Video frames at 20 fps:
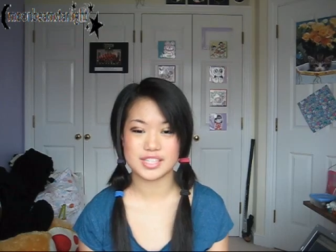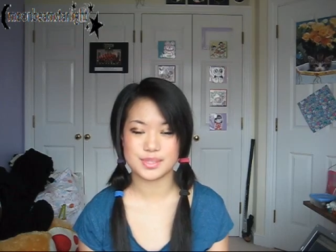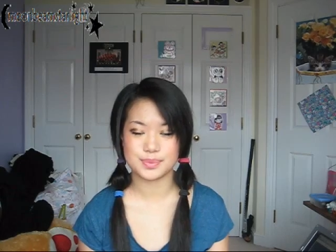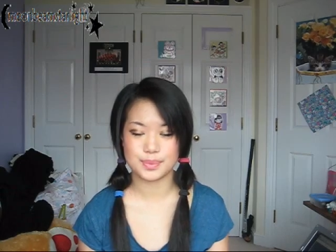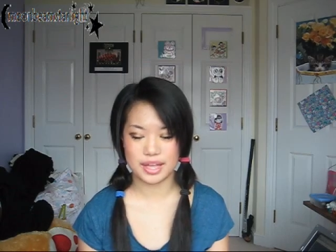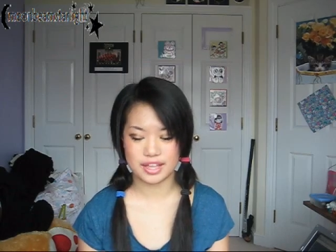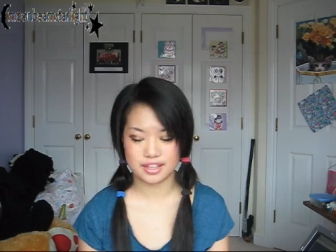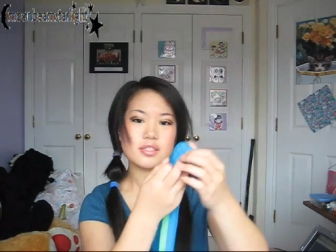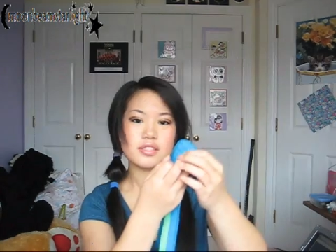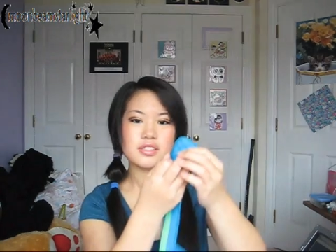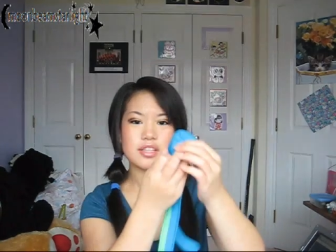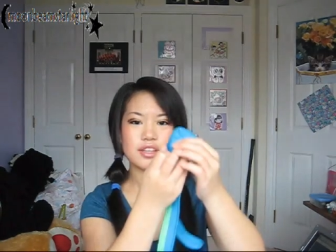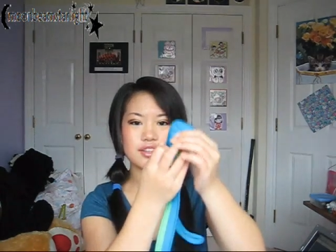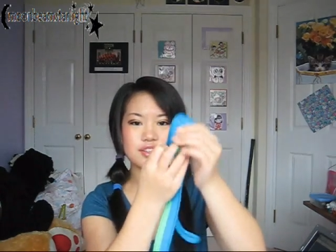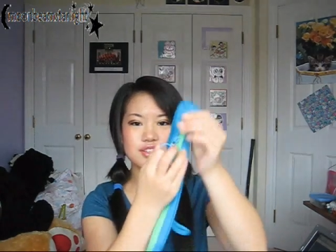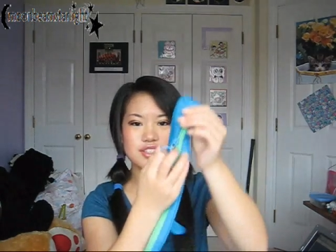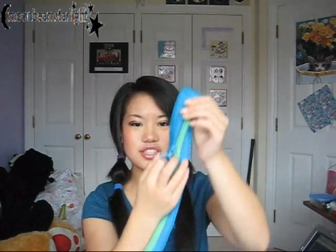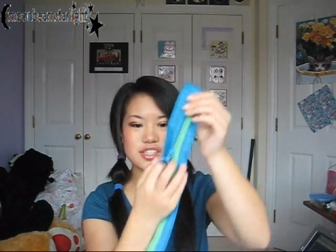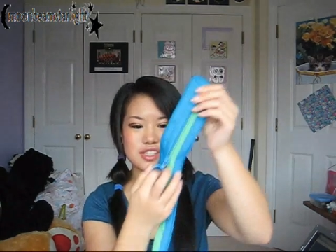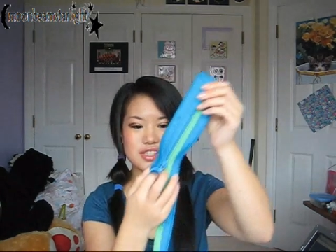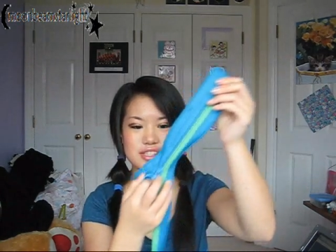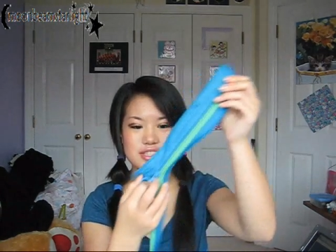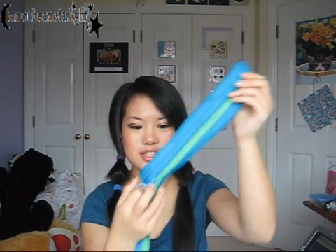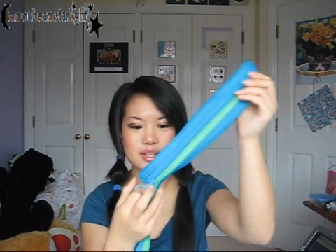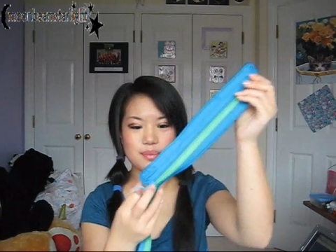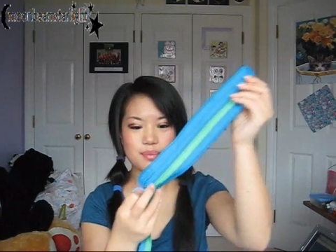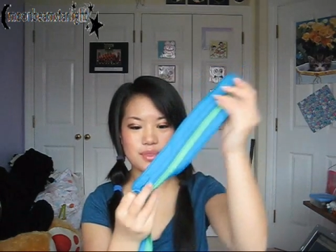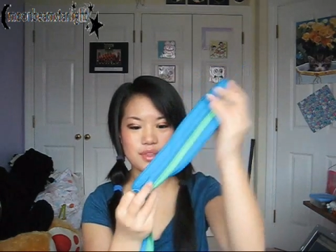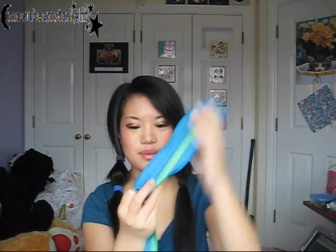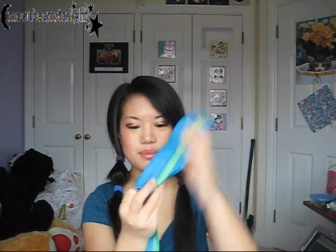as well. So you just
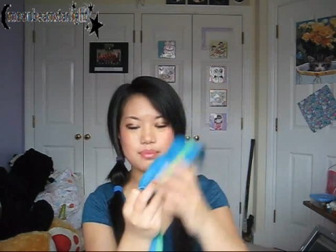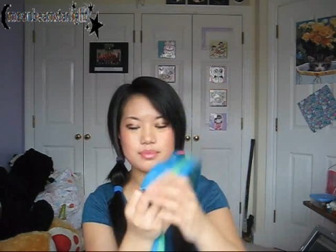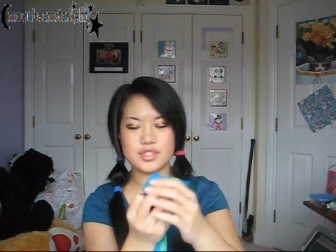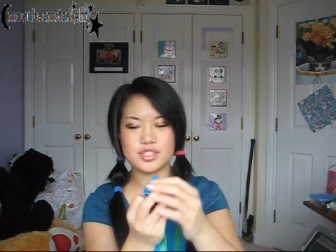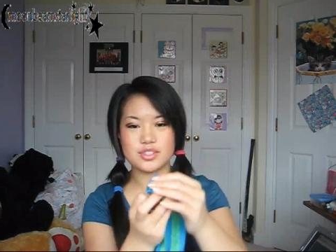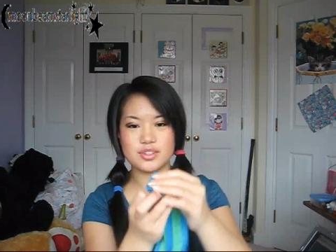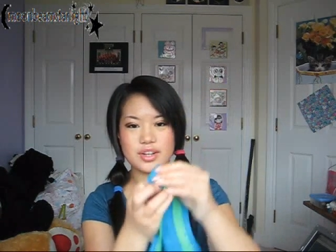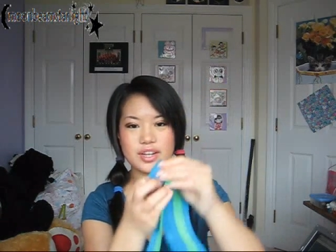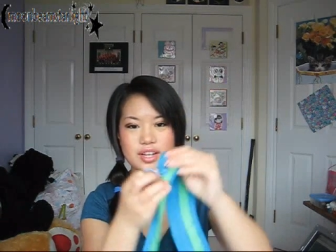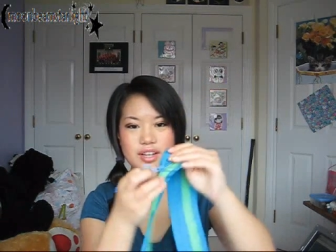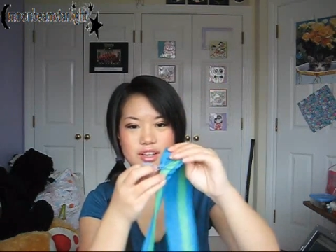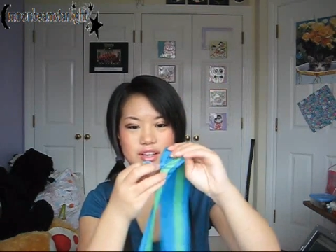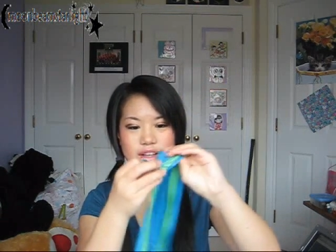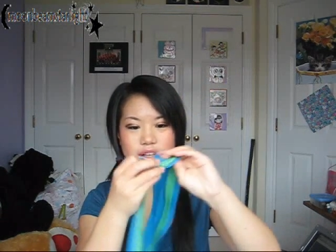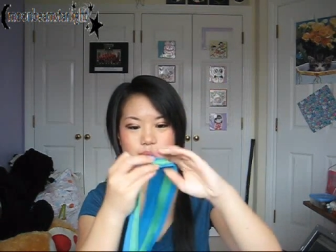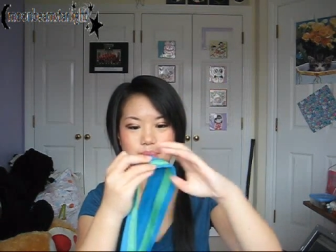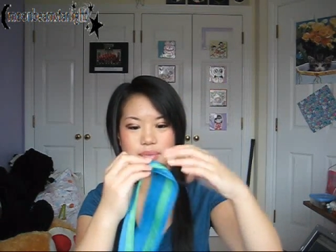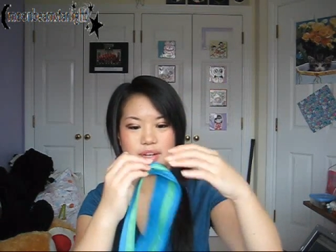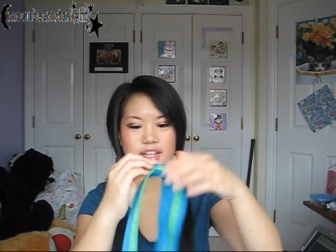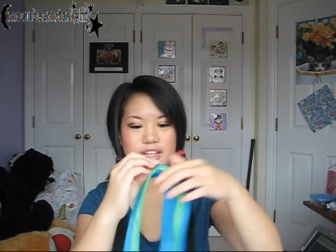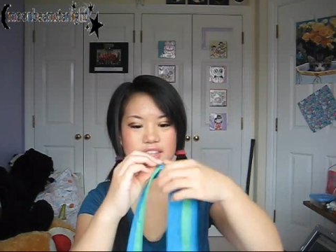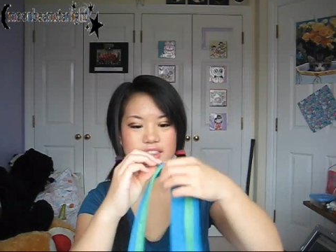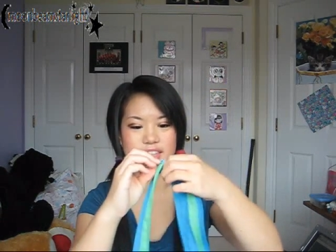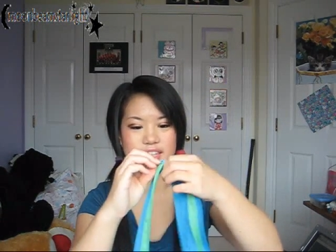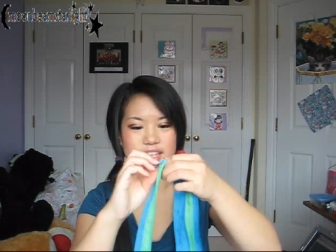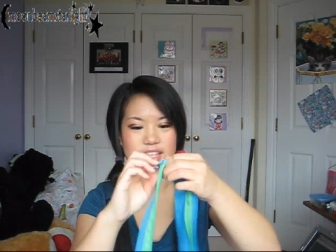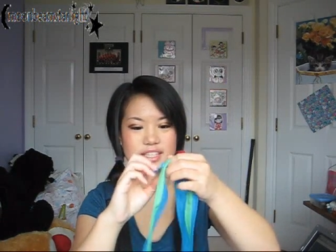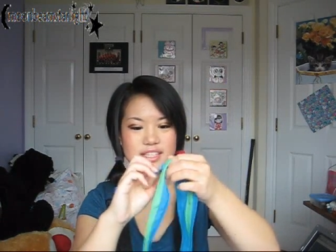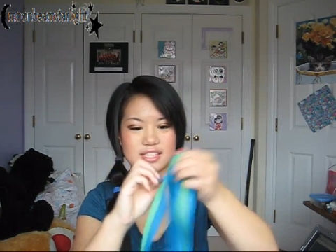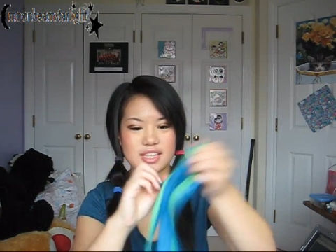zip them straight up like
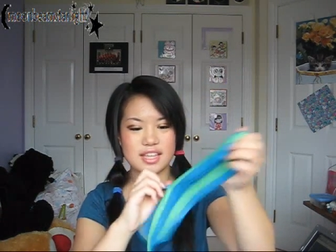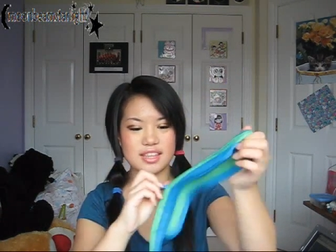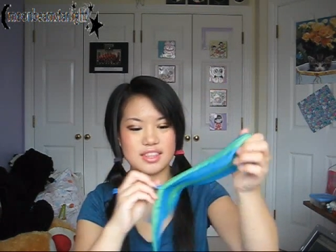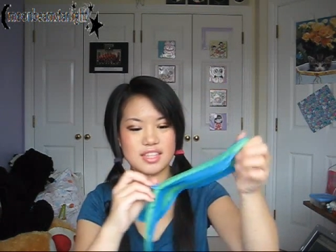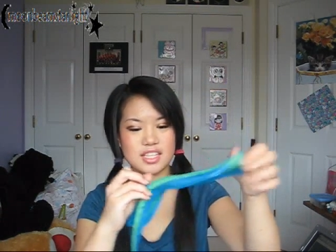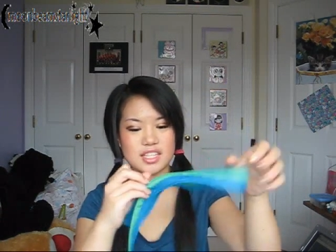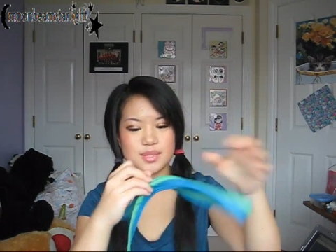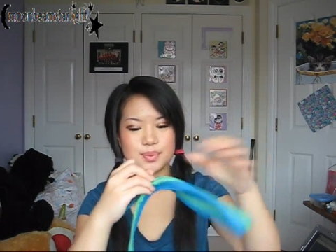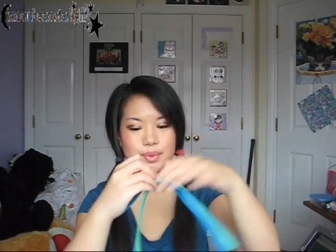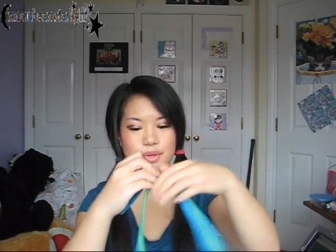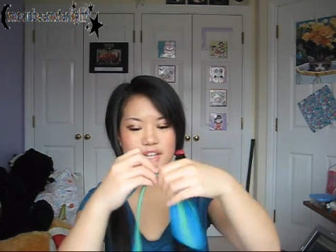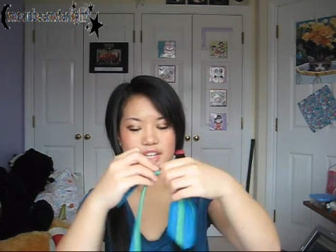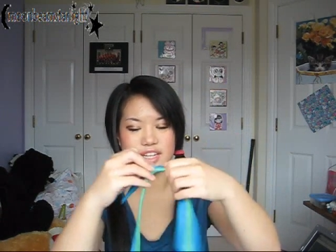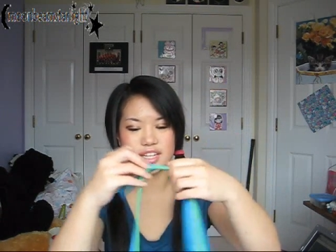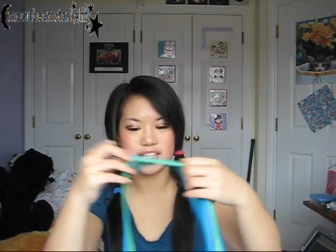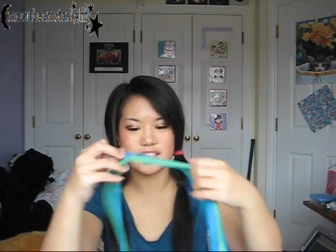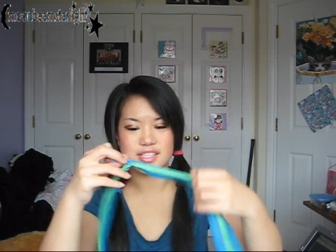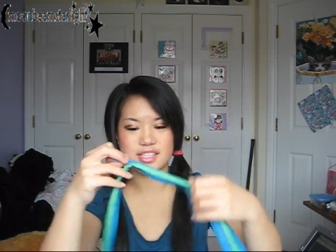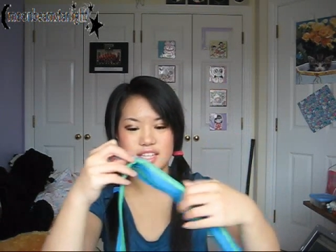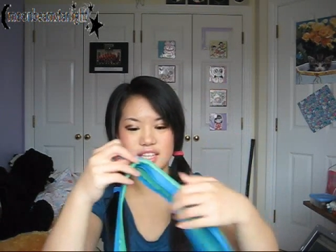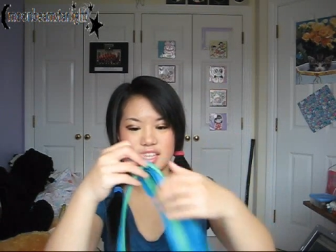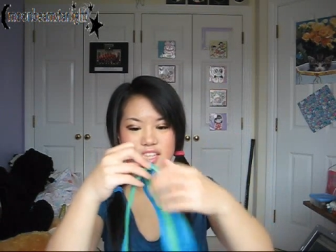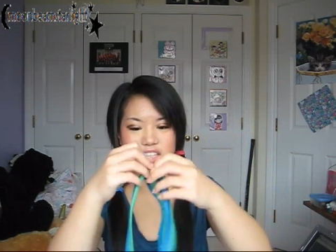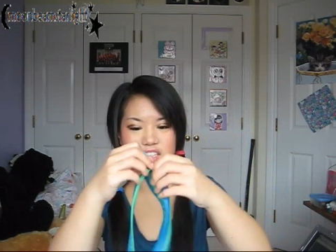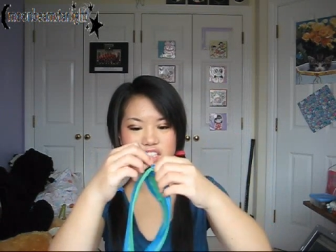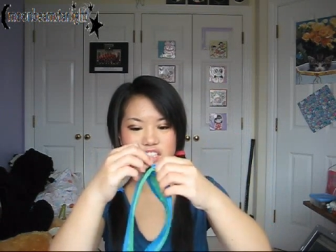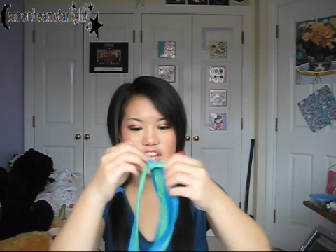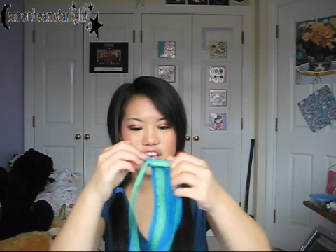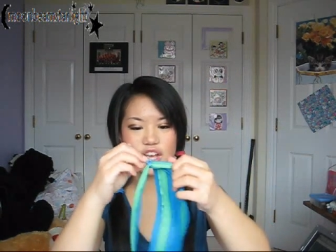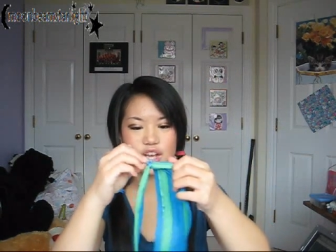this and this one is
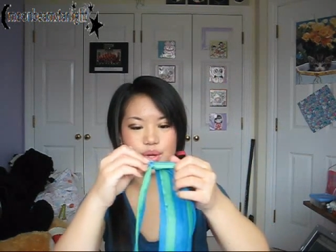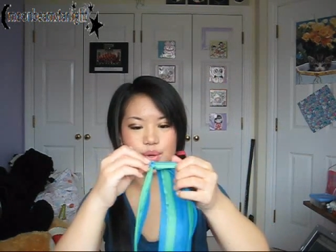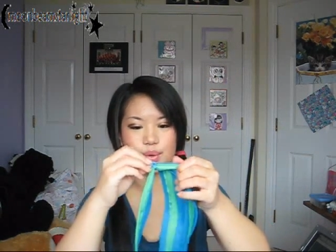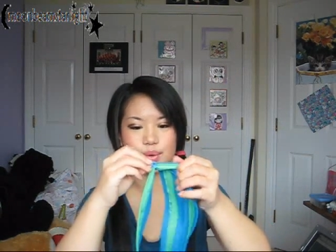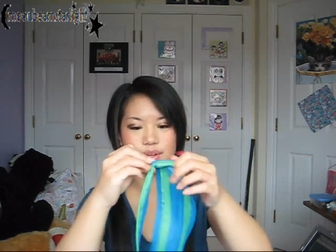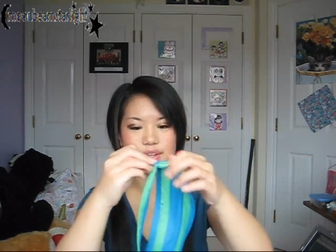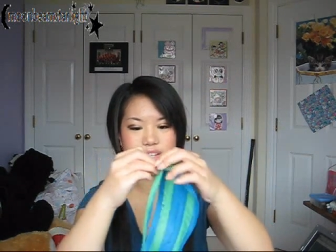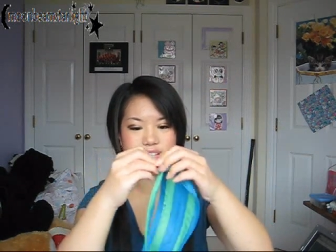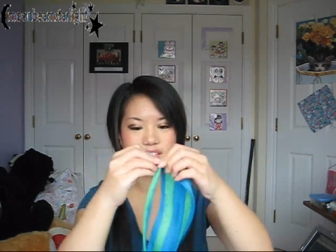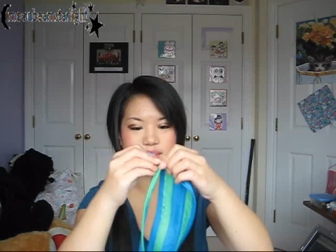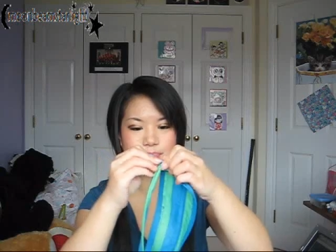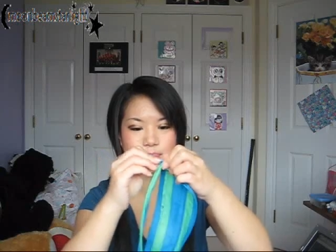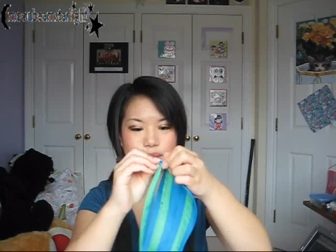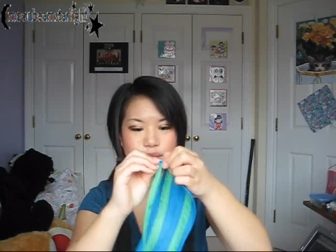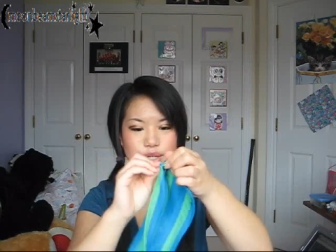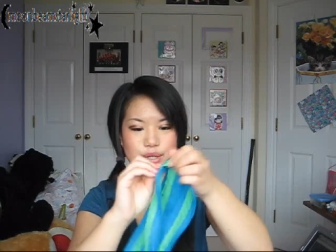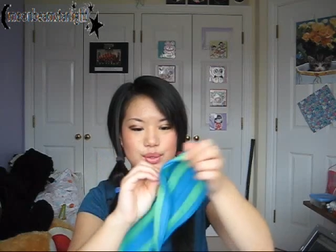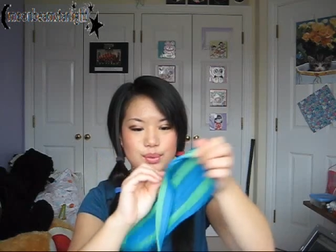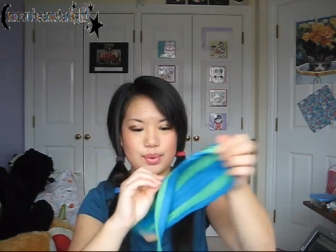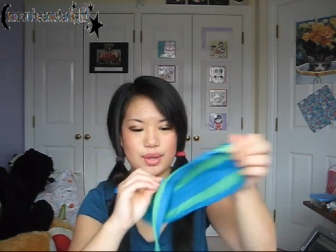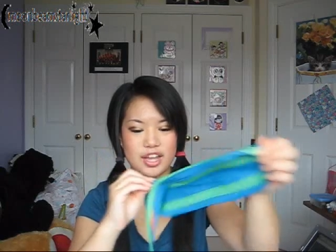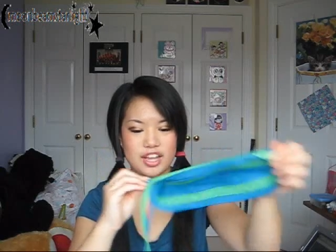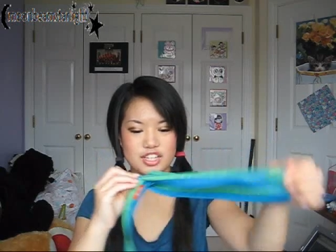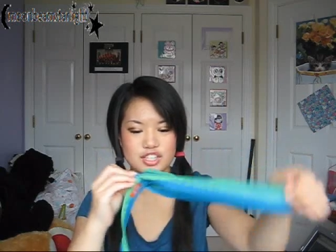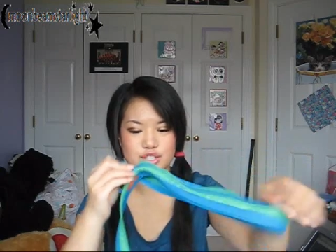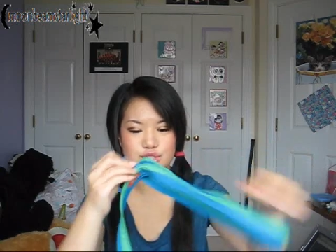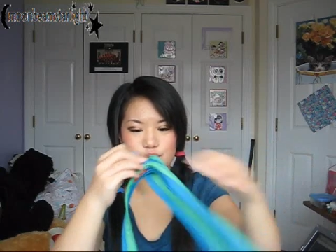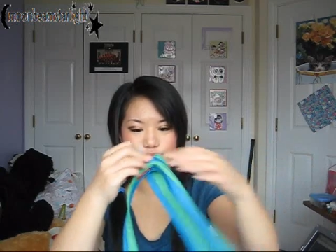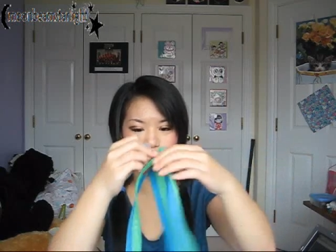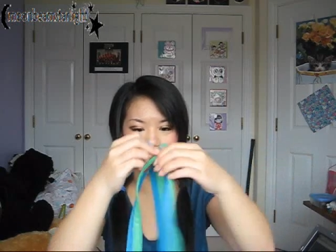in turquoise, blue
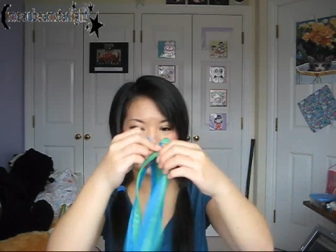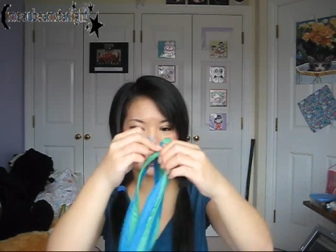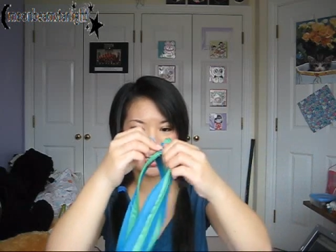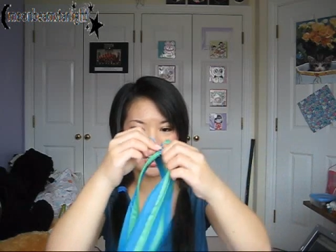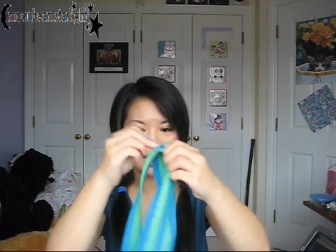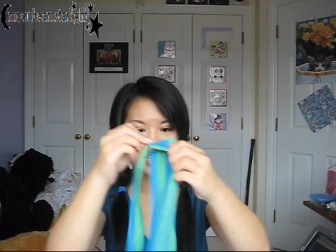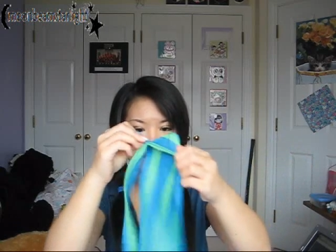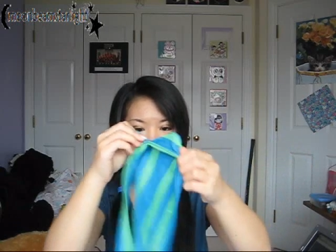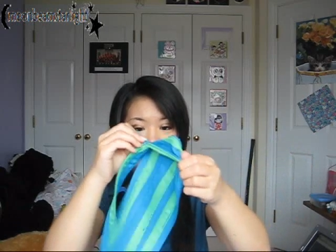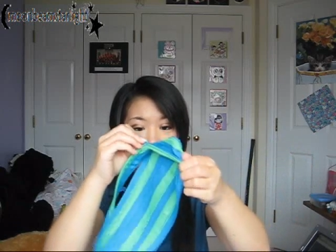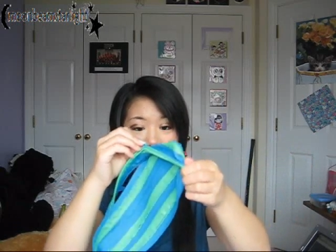and green